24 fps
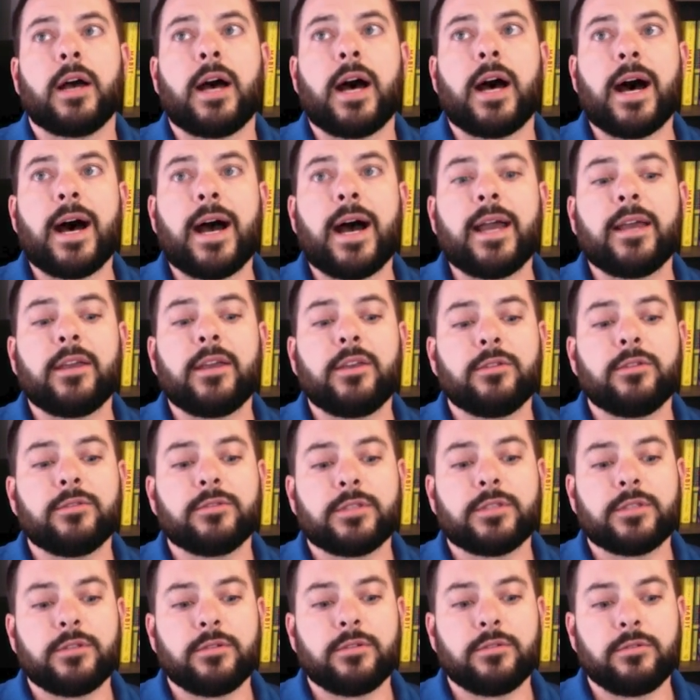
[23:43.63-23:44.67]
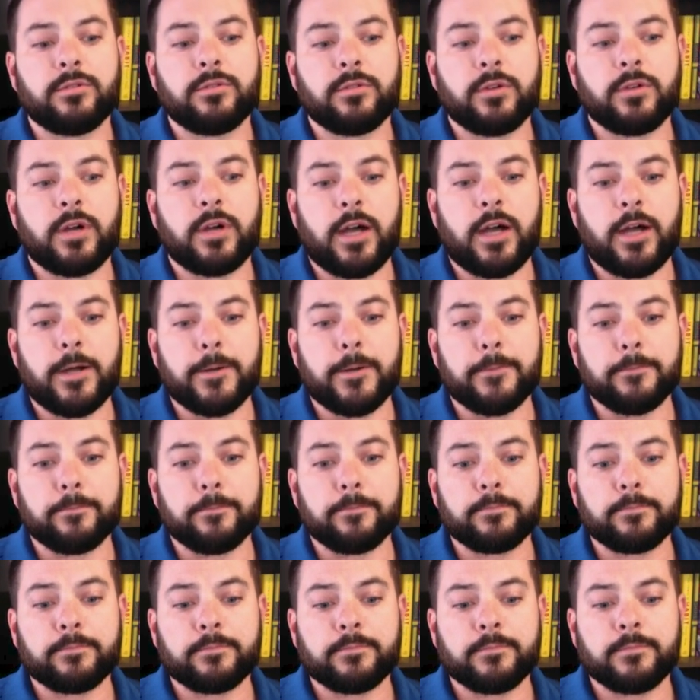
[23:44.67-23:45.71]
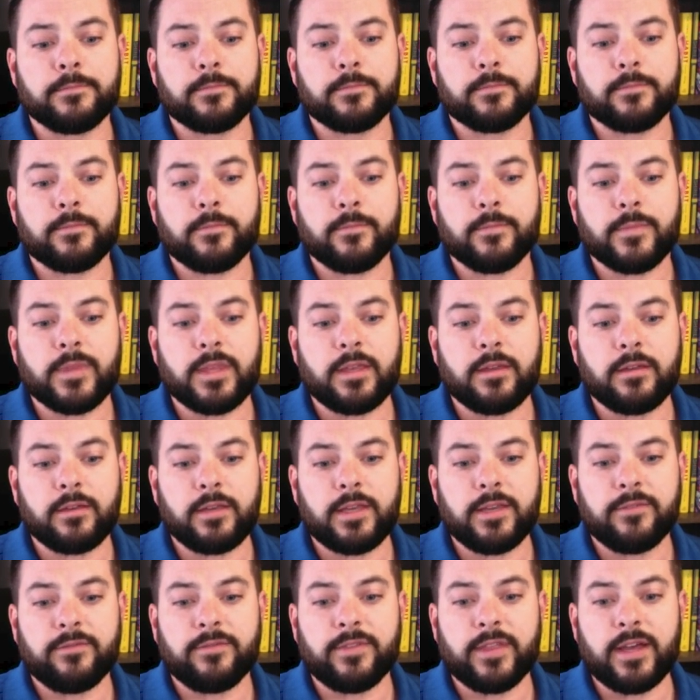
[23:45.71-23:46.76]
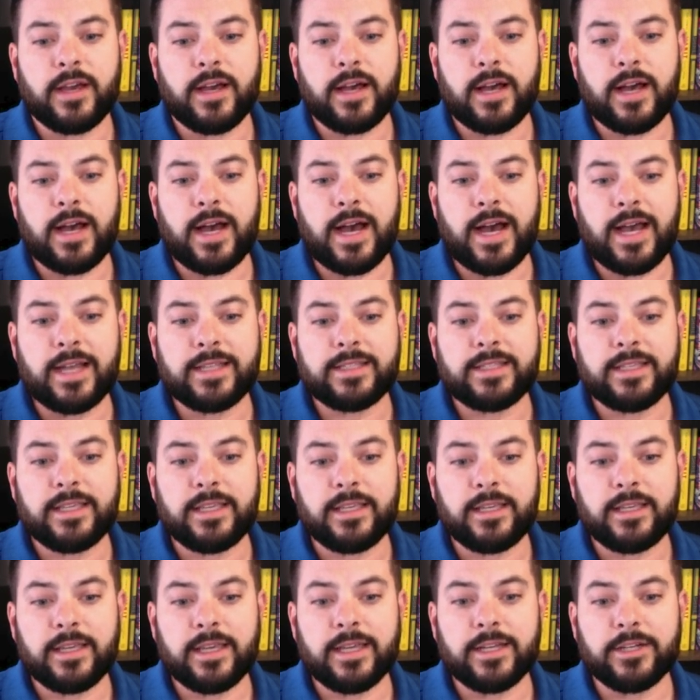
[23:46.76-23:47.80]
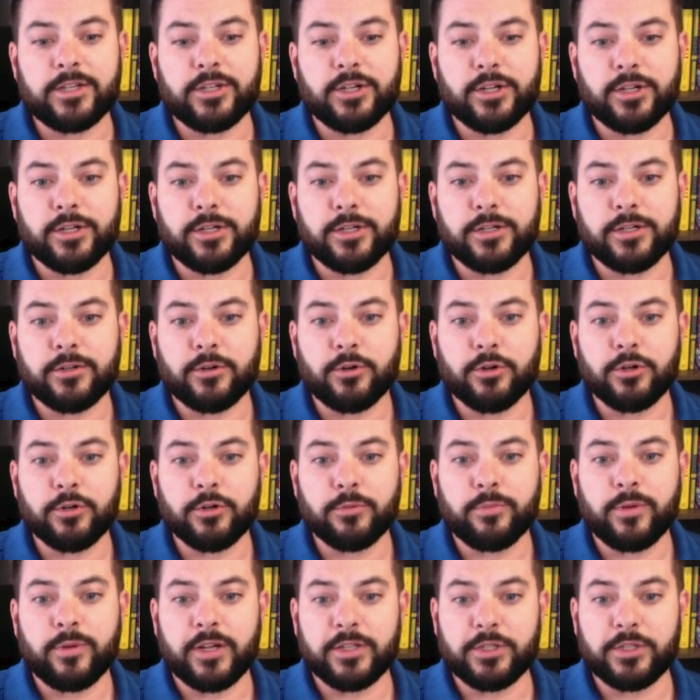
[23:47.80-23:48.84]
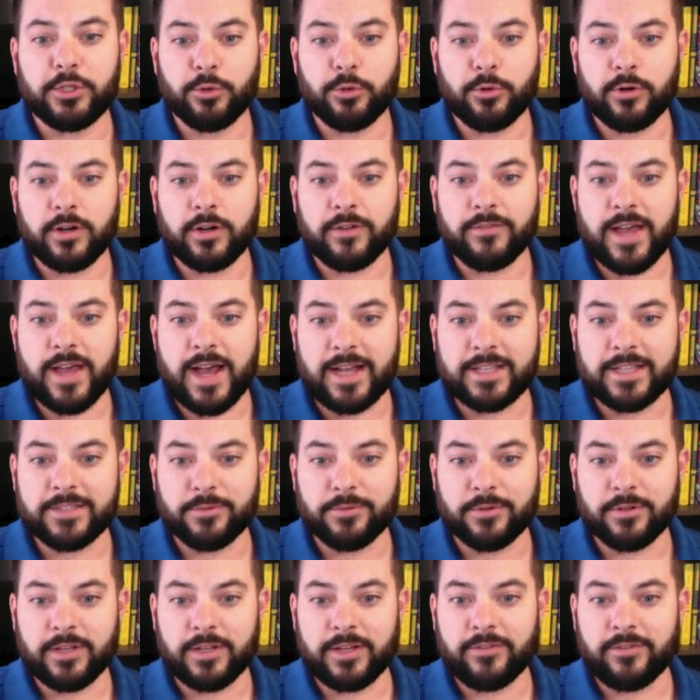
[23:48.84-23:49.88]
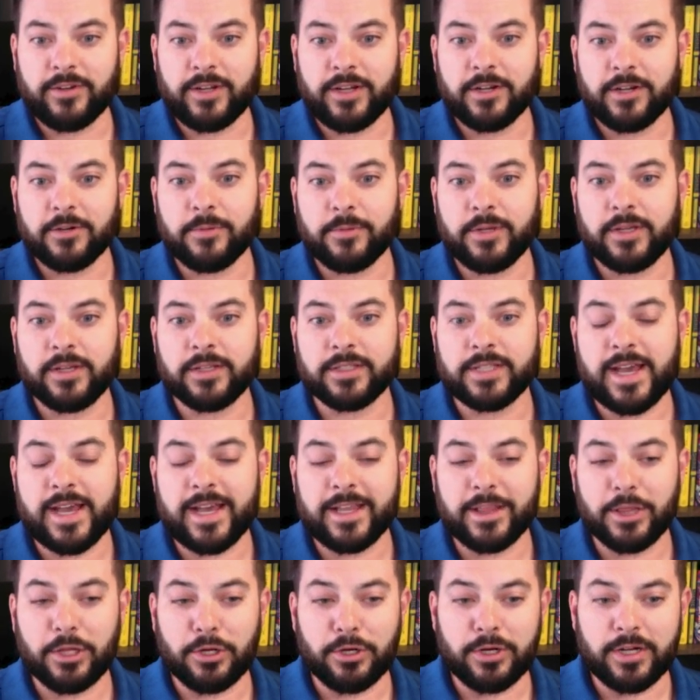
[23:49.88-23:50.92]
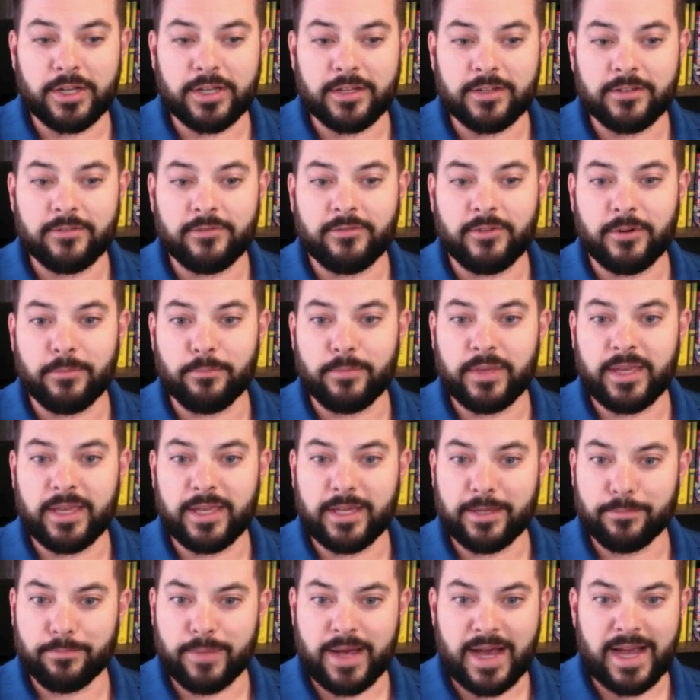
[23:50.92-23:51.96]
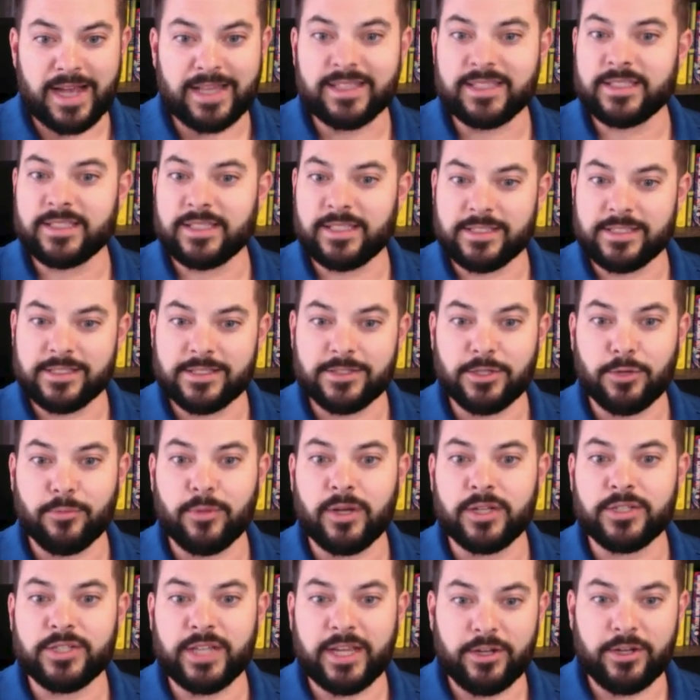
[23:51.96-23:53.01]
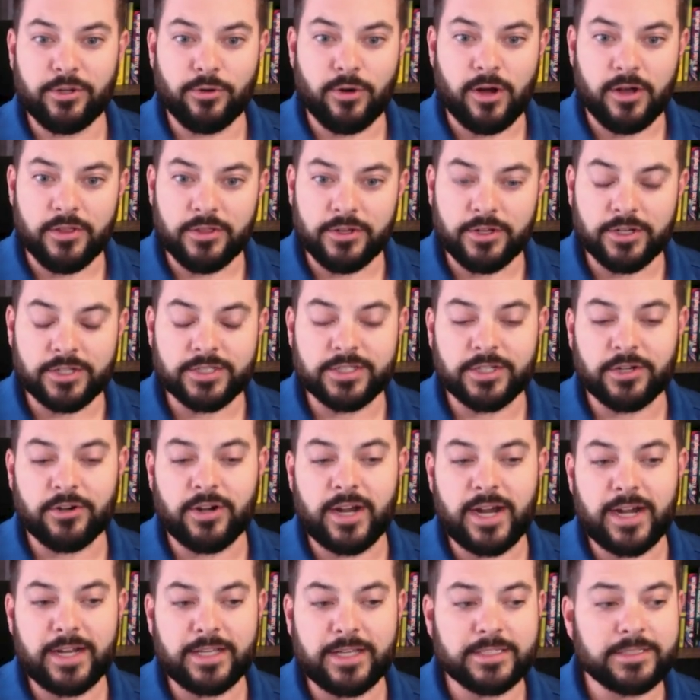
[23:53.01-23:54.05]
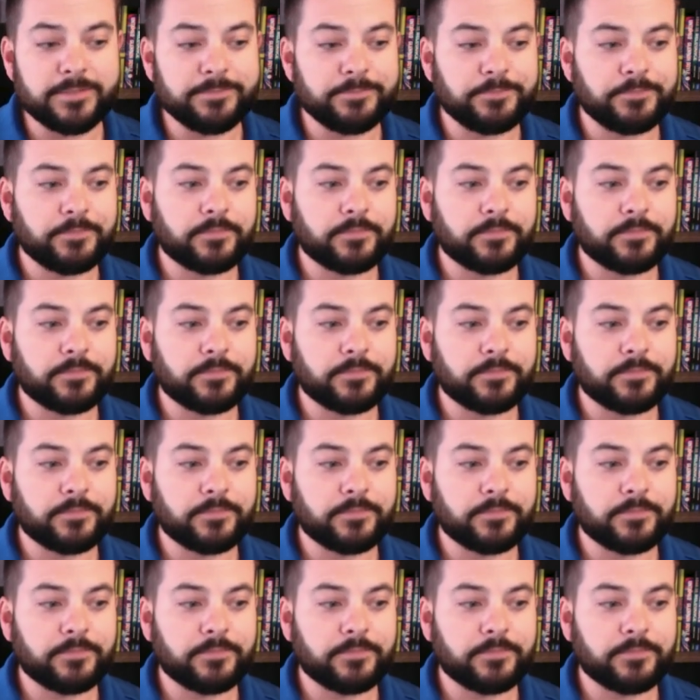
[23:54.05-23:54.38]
I used to give the IT intern group a tour of the hospital every year, because I had learned it from being behind the scenes so much. I knew all the nooks and crannies.